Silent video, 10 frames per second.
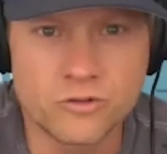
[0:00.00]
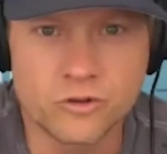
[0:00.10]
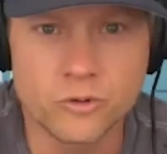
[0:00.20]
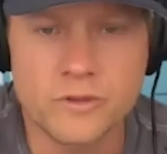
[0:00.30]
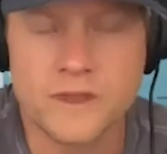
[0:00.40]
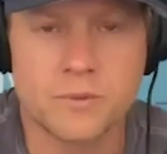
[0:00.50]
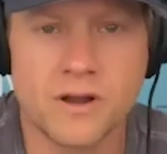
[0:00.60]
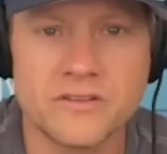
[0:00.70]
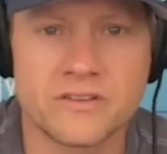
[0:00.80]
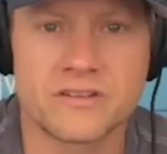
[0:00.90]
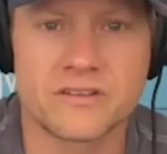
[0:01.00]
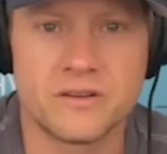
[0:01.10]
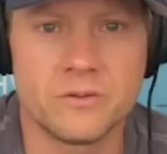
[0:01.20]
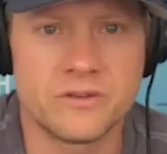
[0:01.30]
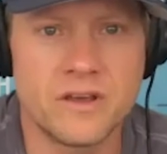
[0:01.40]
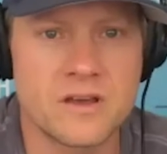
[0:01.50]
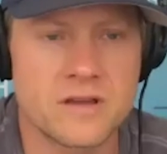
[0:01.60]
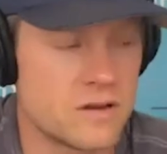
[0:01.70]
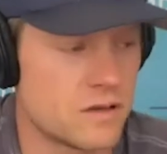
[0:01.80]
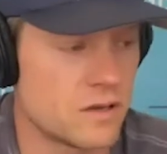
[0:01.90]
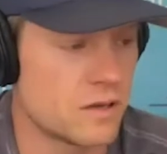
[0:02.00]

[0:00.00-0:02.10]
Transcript: doing that process that you said